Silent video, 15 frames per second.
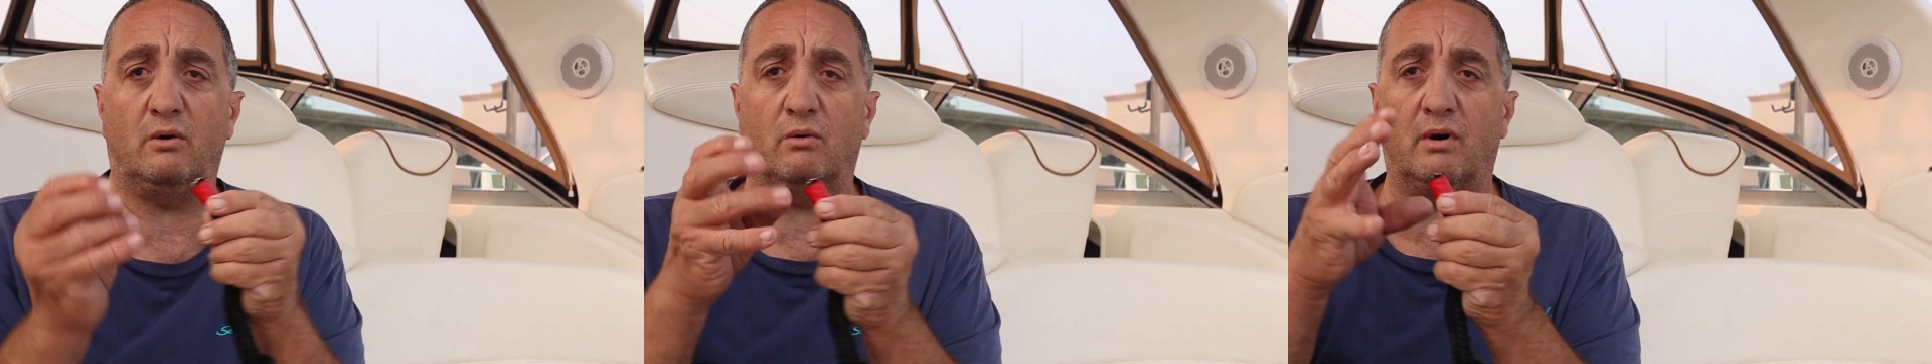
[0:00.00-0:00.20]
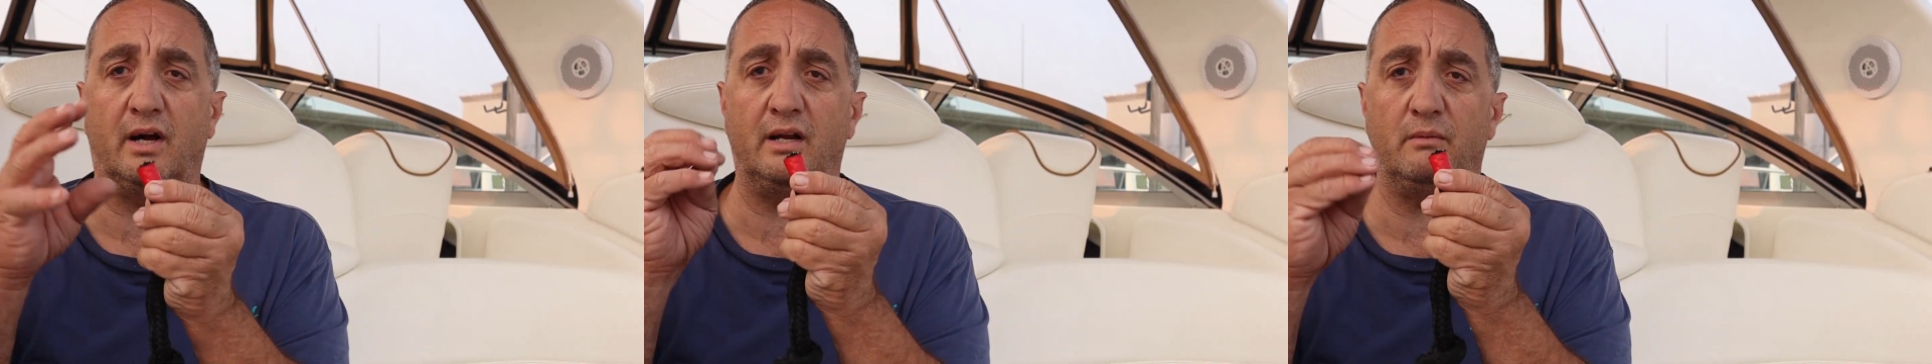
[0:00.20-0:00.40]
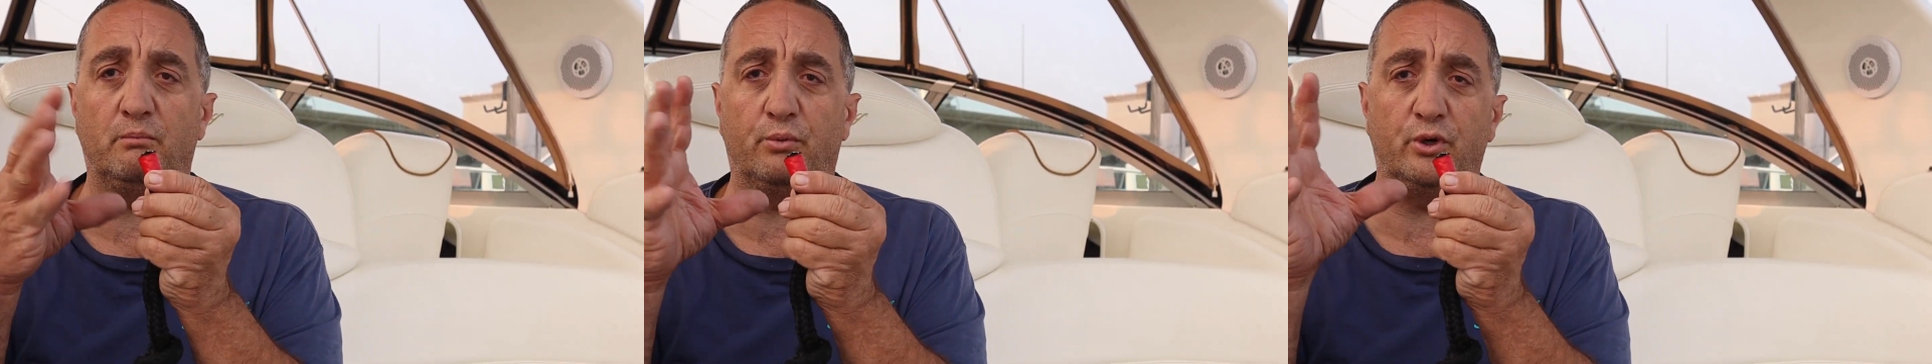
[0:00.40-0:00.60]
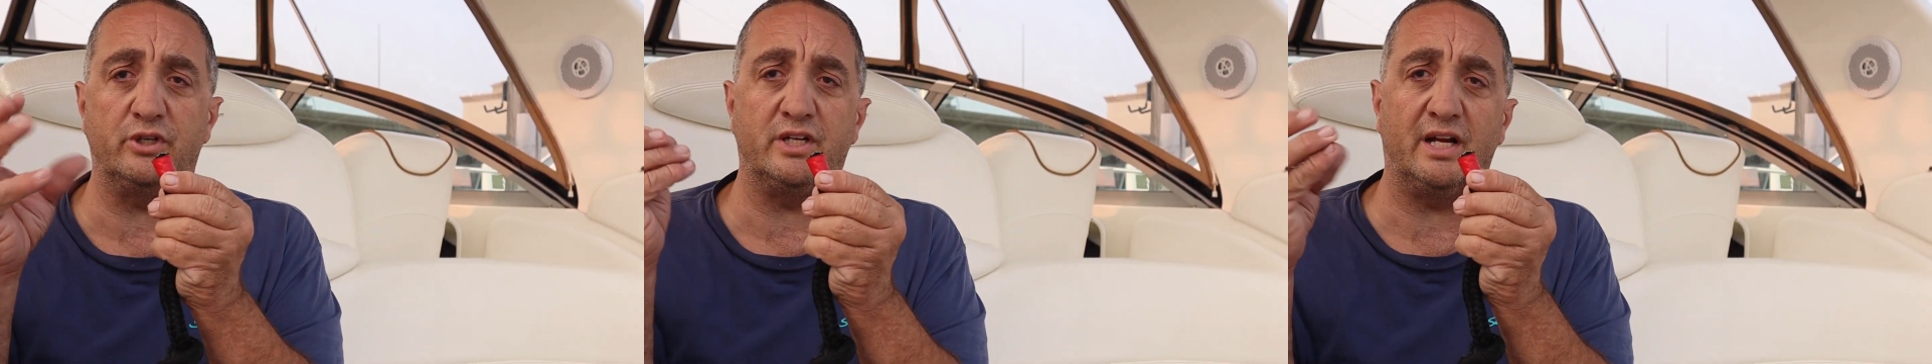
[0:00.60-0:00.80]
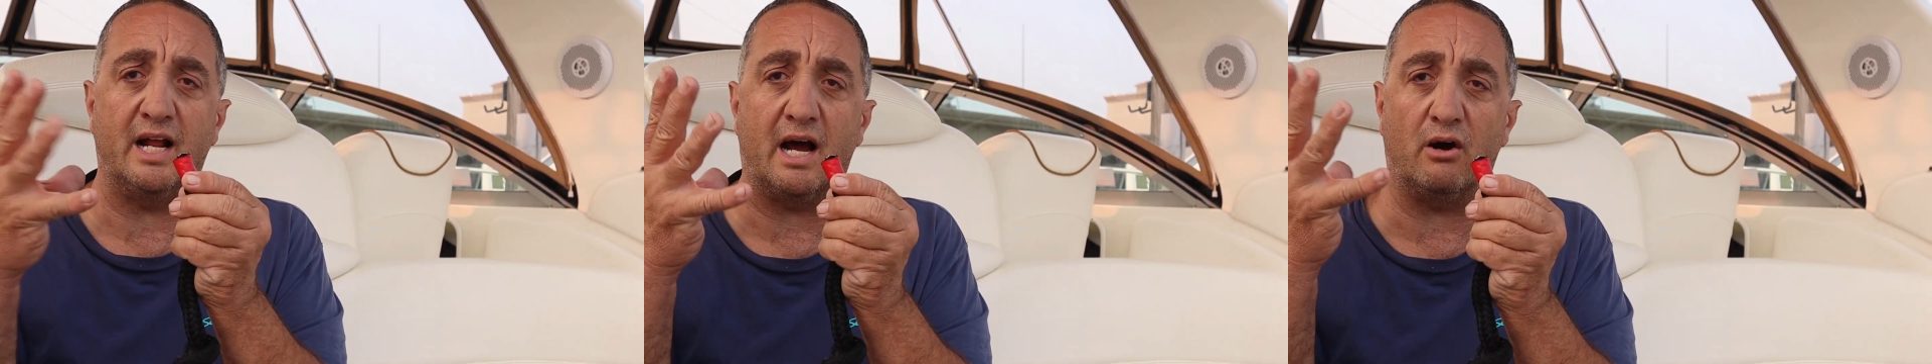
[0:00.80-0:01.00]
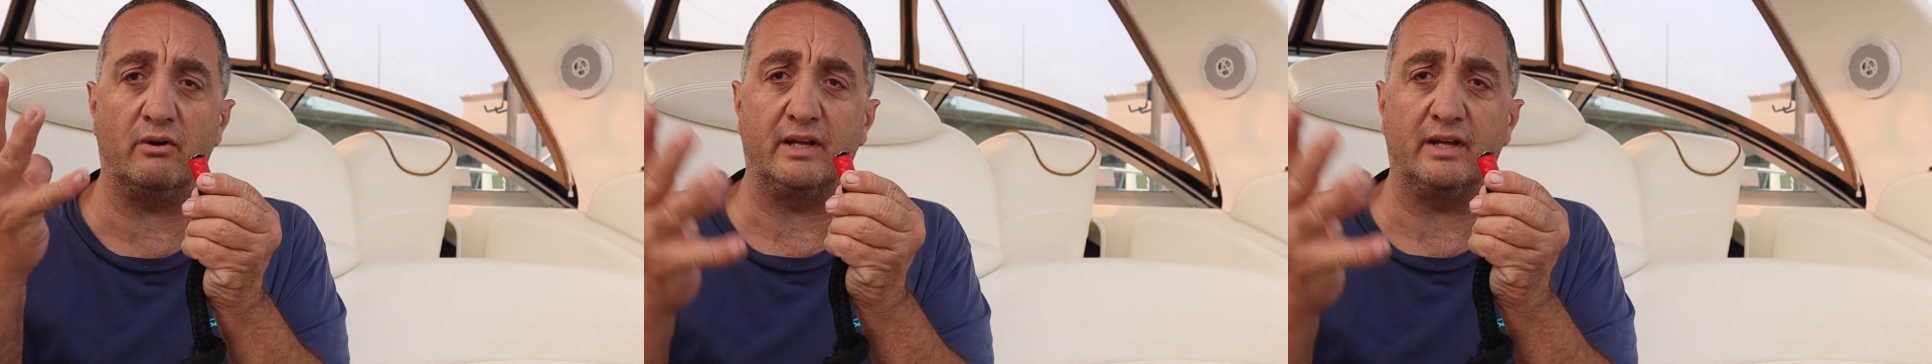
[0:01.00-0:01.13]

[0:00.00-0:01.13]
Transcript: want it bushing out